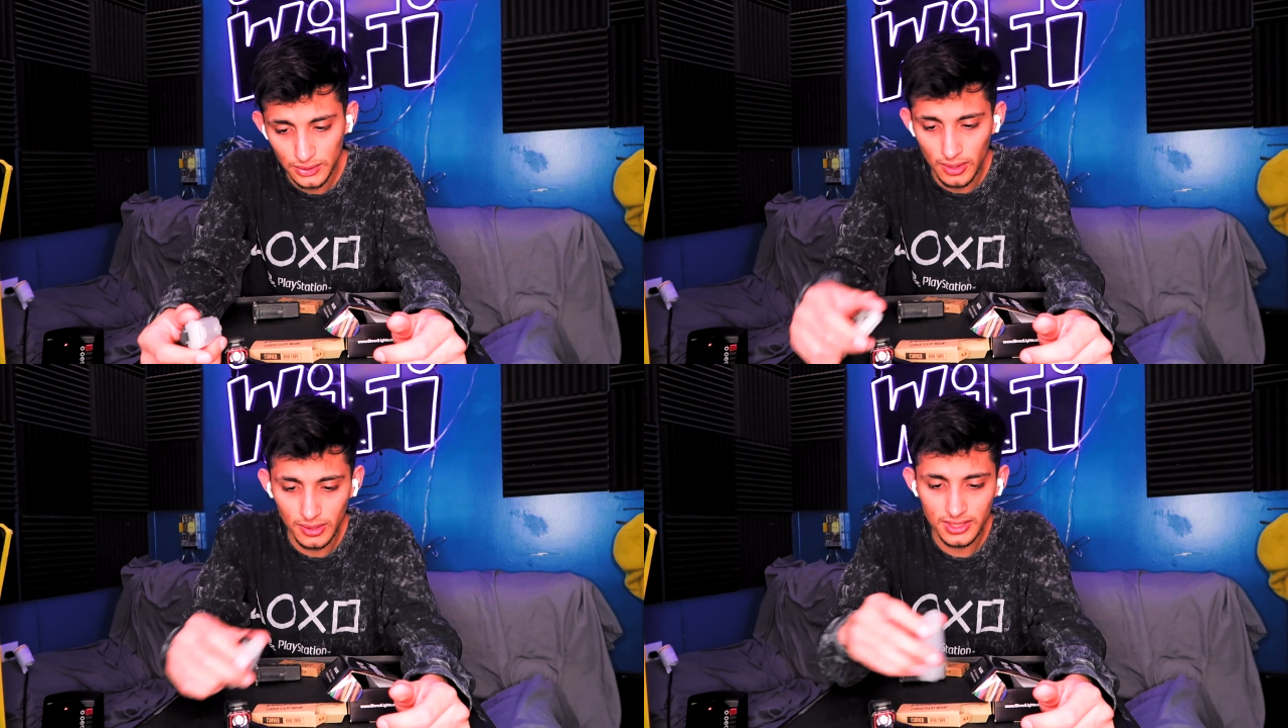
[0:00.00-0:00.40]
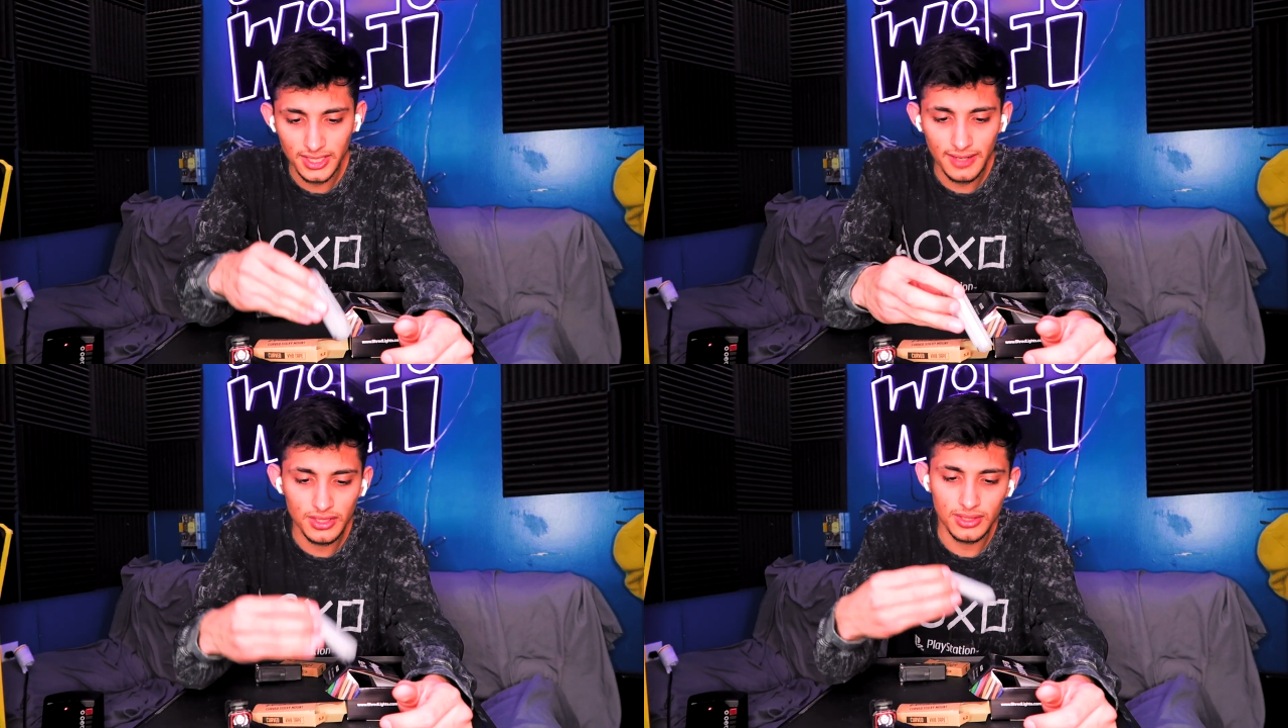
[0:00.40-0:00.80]
So
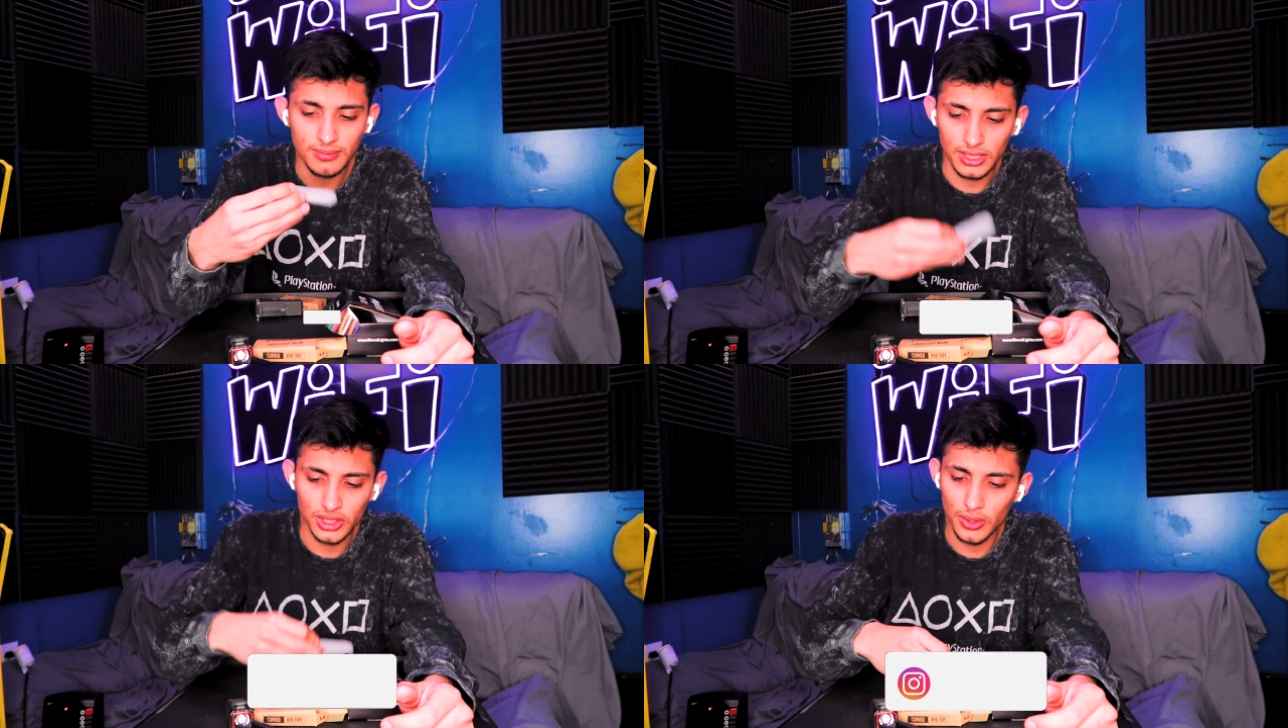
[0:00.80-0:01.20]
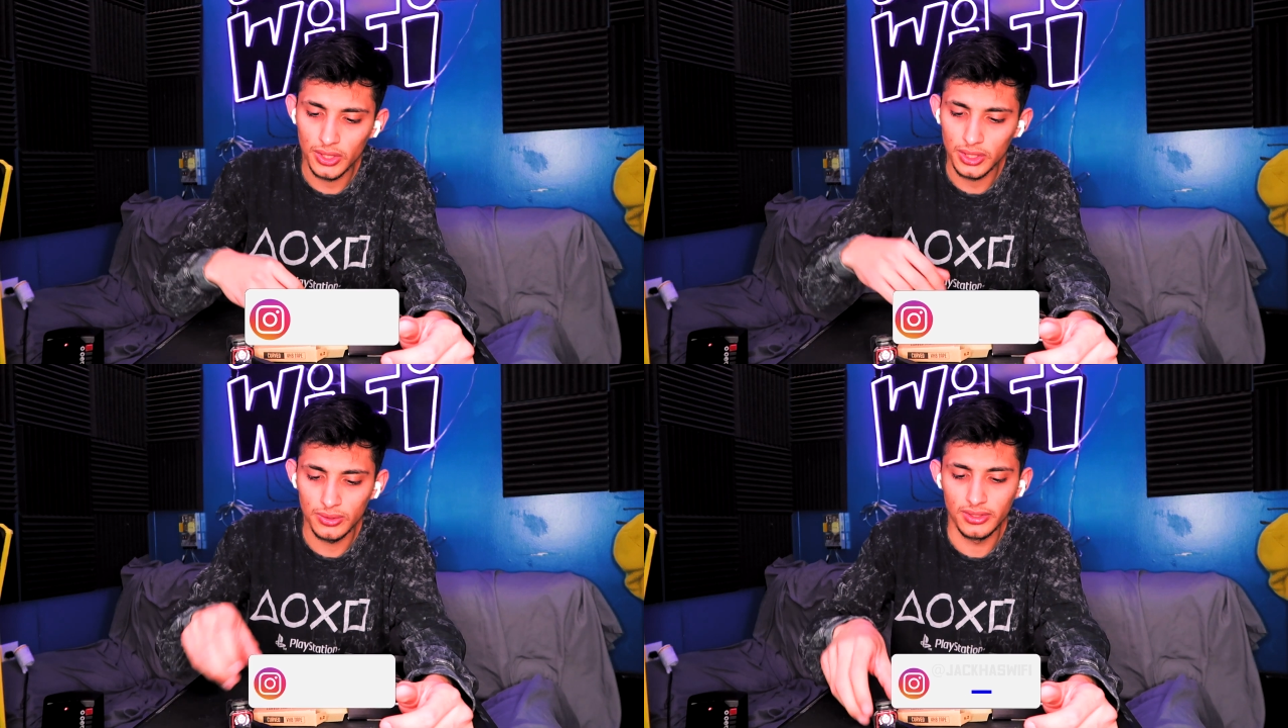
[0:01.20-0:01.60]
instead of just like
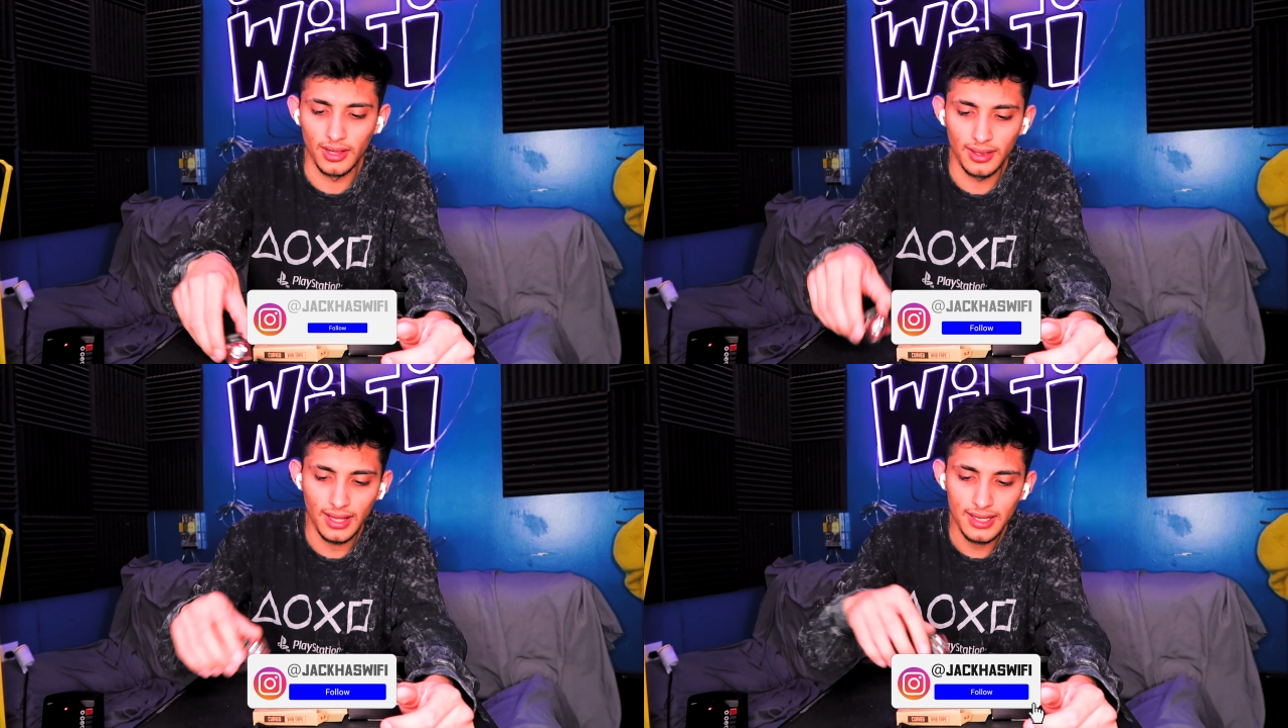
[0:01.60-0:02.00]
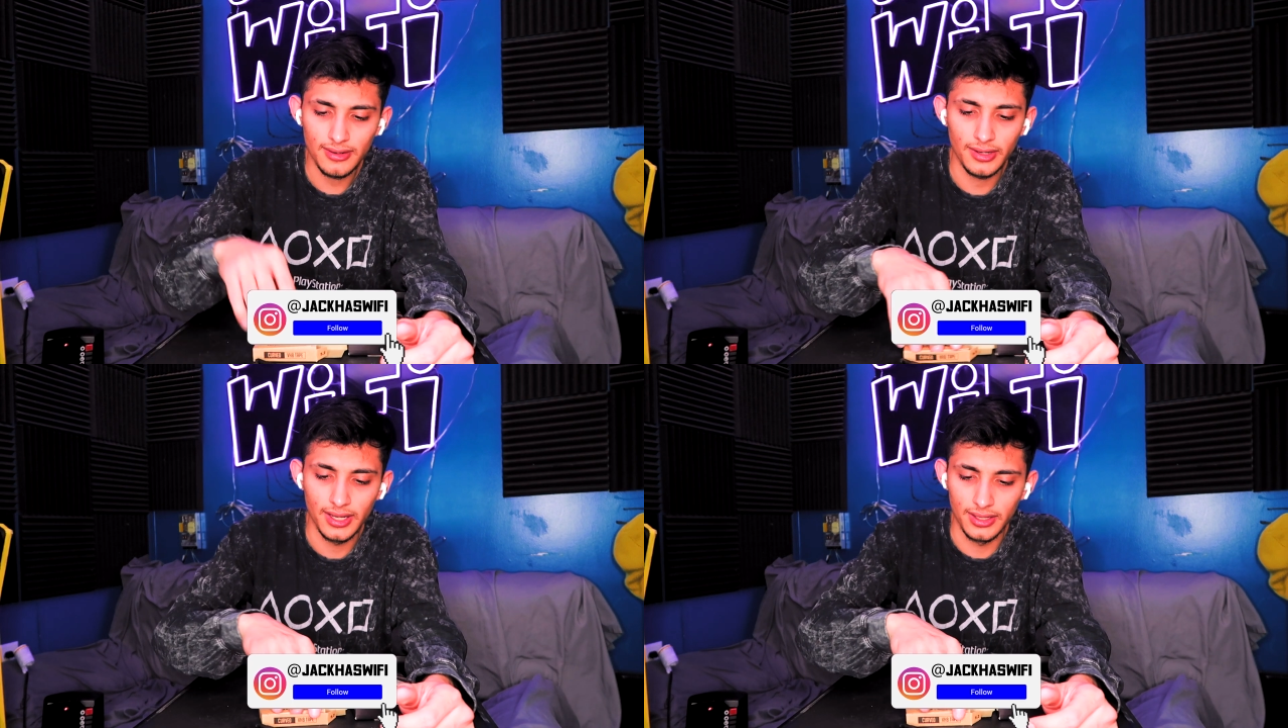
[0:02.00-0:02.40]
showing you the
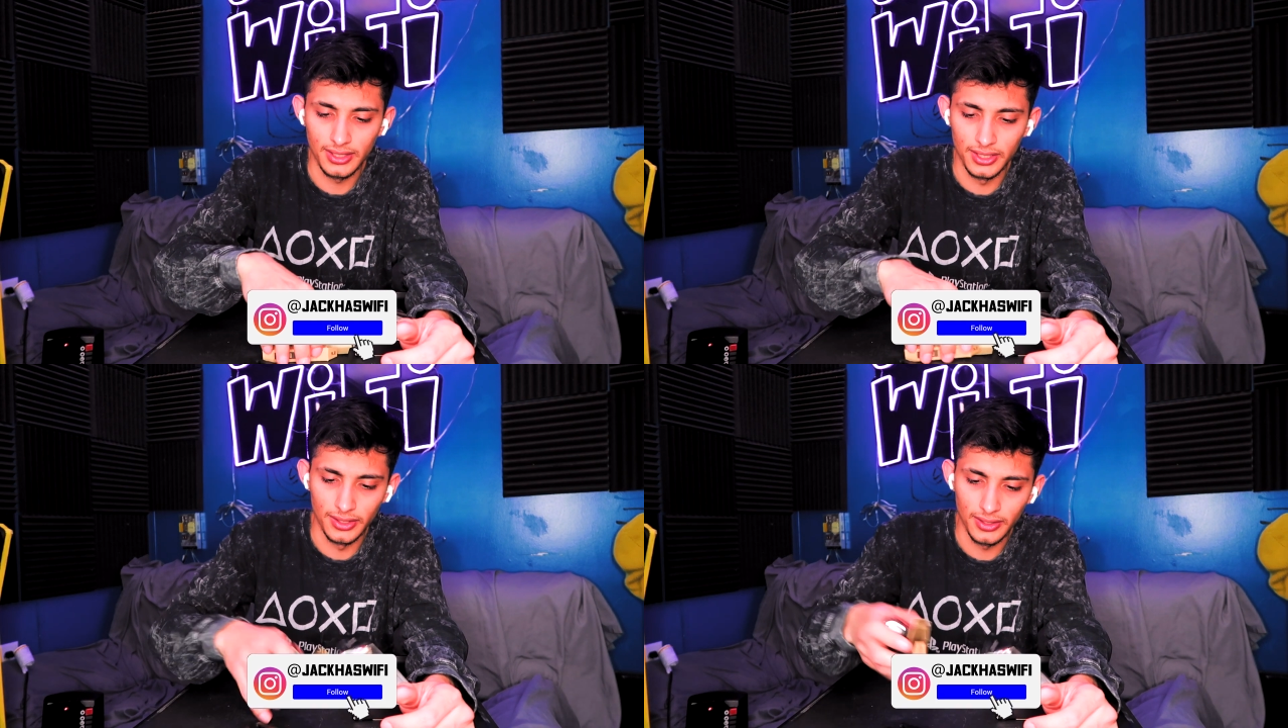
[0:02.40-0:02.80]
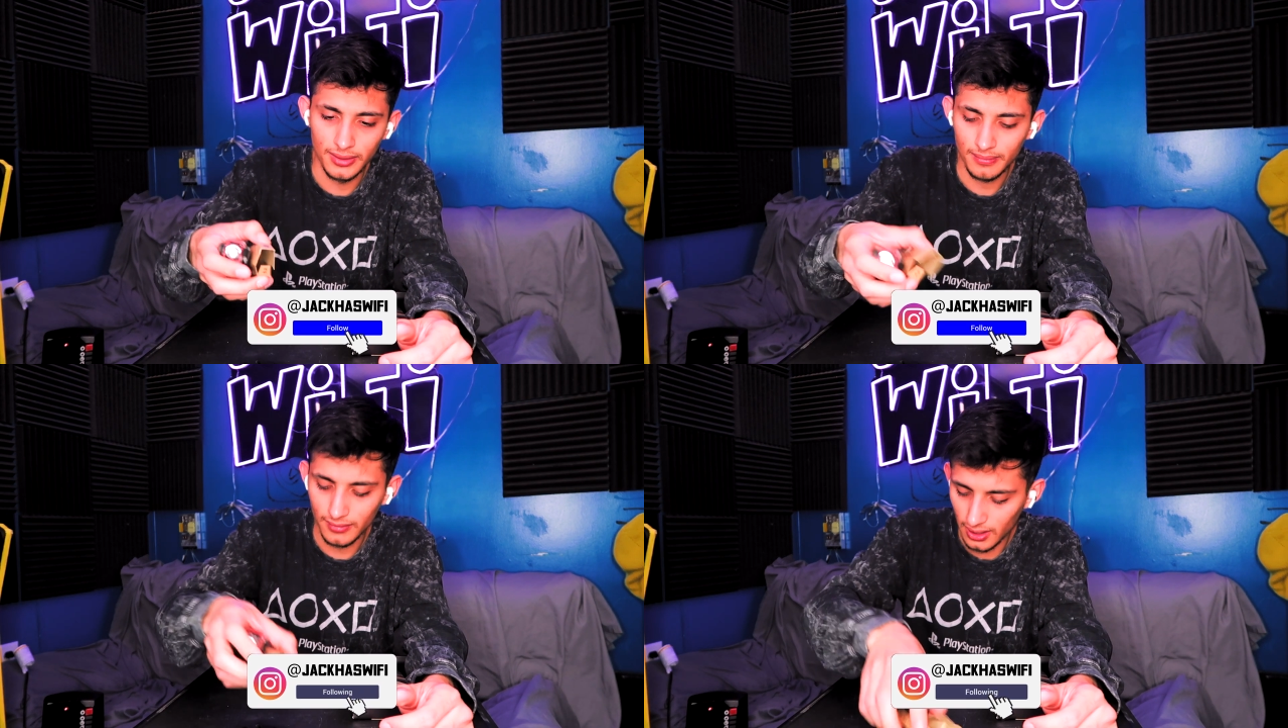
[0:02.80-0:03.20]
light right
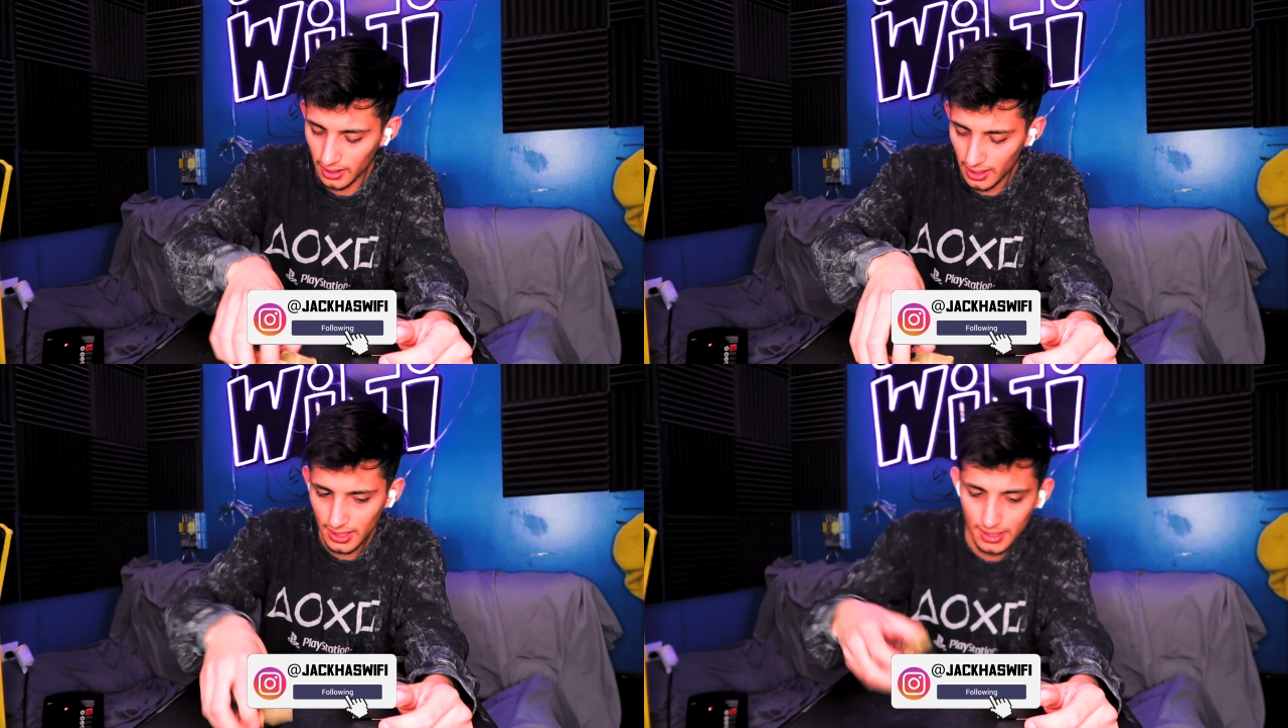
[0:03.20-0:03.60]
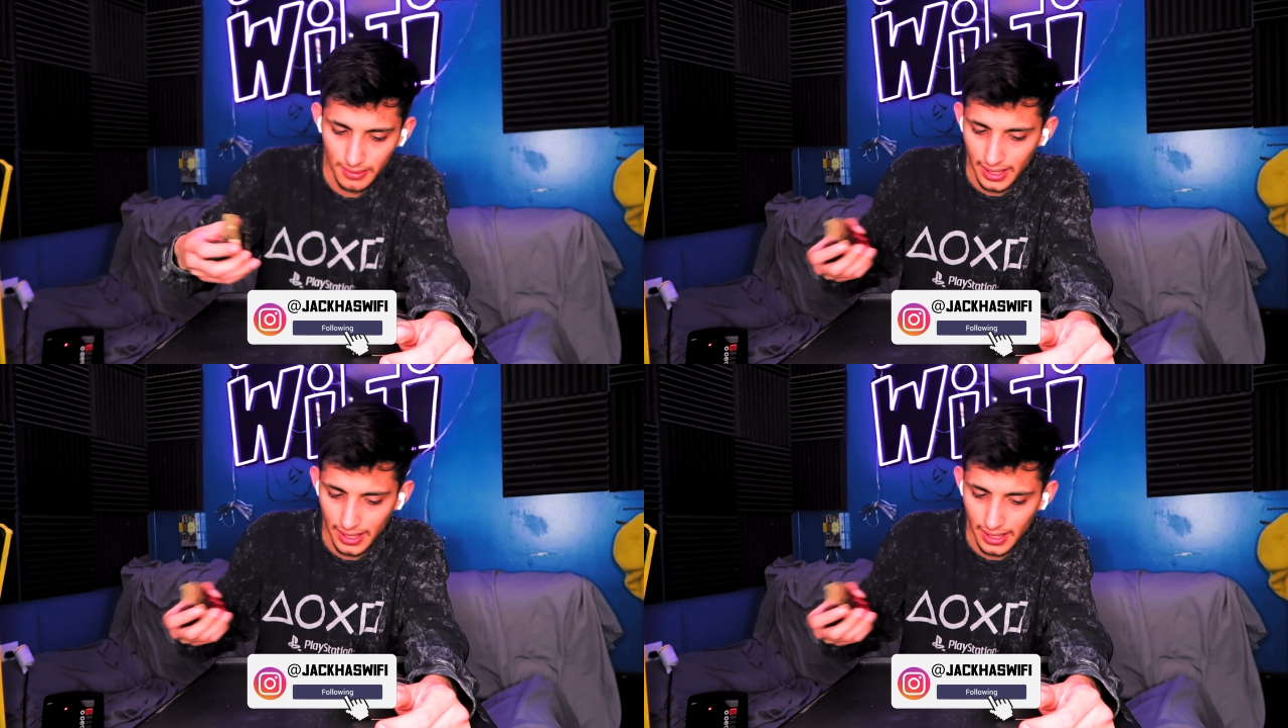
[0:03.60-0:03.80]
here, I am